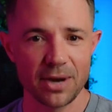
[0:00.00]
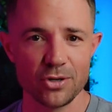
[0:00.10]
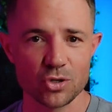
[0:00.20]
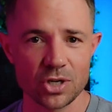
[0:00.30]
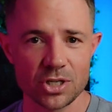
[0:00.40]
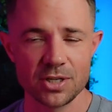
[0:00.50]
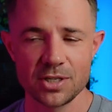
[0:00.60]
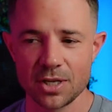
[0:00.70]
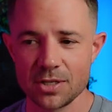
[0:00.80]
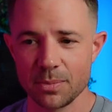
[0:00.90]
nutritionist
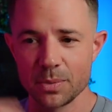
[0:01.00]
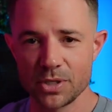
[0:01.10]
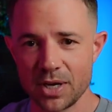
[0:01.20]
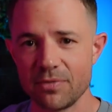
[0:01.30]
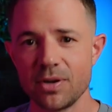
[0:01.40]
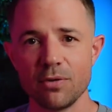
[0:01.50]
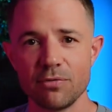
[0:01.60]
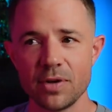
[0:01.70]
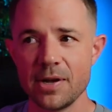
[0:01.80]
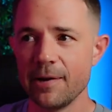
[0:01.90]
because I'm observant of
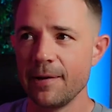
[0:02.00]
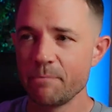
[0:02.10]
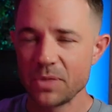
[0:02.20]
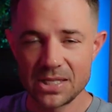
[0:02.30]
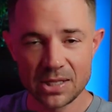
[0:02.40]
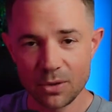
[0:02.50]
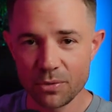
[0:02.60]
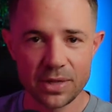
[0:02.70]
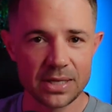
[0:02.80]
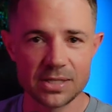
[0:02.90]
these little
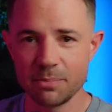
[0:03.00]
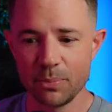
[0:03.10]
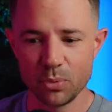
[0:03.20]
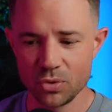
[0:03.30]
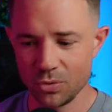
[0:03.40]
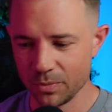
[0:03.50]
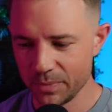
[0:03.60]
things that people do.